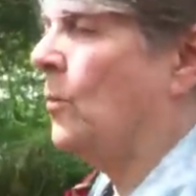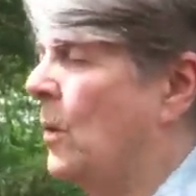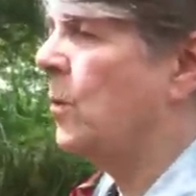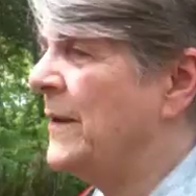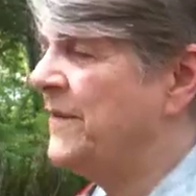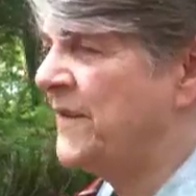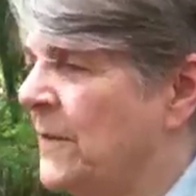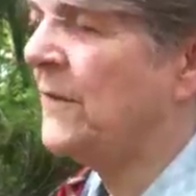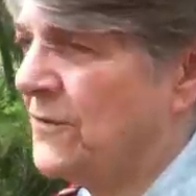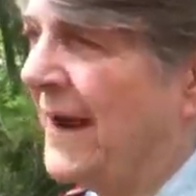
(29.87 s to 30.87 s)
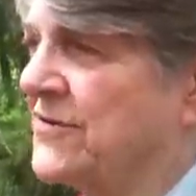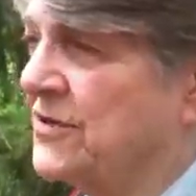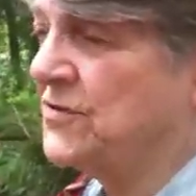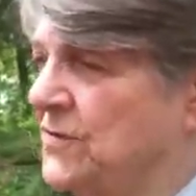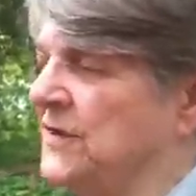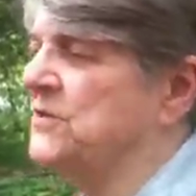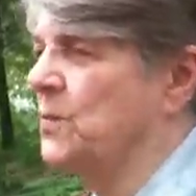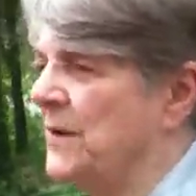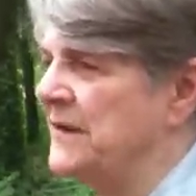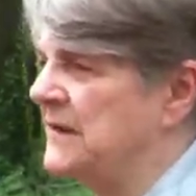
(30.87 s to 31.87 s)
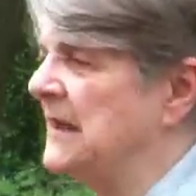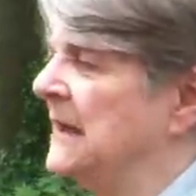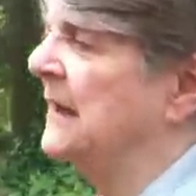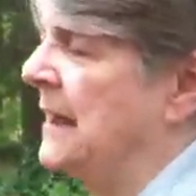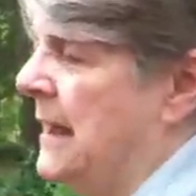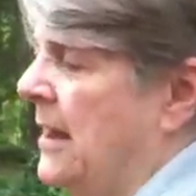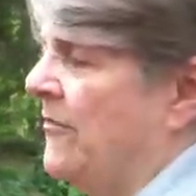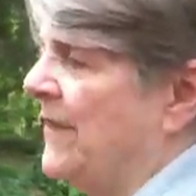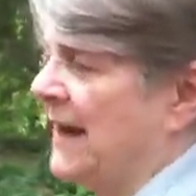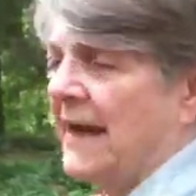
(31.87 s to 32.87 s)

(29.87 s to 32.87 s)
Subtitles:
Well, there are actually two things. One thing that